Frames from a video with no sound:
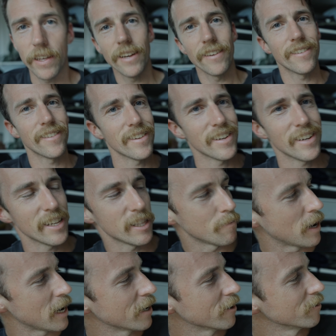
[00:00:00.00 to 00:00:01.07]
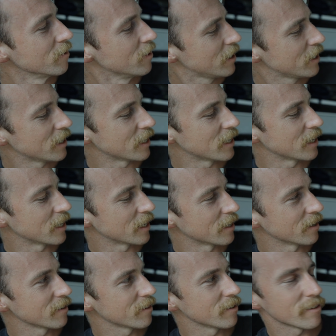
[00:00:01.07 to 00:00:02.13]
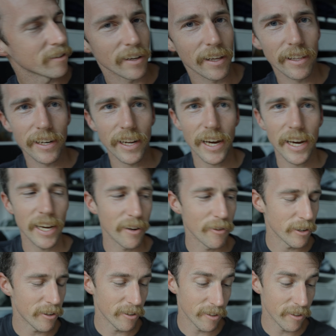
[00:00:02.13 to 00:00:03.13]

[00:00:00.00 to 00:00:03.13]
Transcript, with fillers: this in the mail uh, just the other day, which